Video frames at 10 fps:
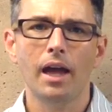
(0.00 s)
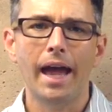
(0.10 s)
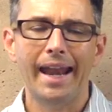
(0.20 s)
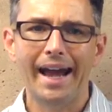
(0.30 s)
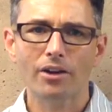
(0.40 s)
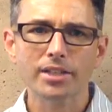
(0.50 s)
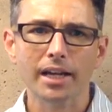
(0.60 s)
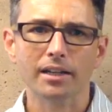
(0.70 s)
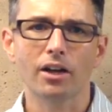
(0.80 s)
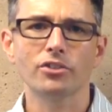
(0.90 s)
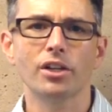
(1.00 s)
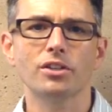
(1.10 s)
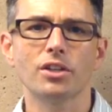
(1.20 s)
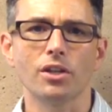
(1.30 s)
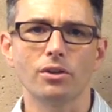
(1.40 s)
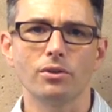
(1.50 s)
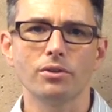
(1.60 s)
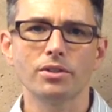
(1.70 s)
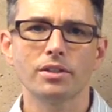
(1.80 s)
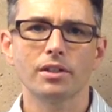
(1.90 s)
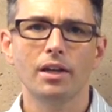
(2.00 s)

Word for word: and how technology is used